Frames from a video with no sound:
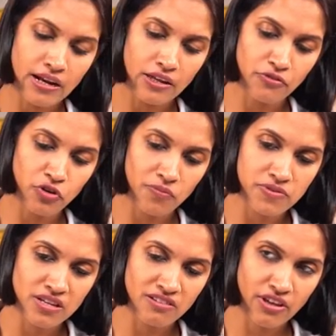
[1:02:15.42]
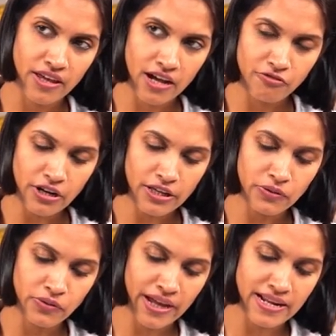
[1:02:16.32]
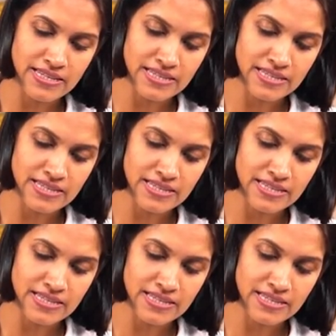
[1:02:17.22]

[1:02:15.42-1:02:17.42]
And if you observe carefully, you can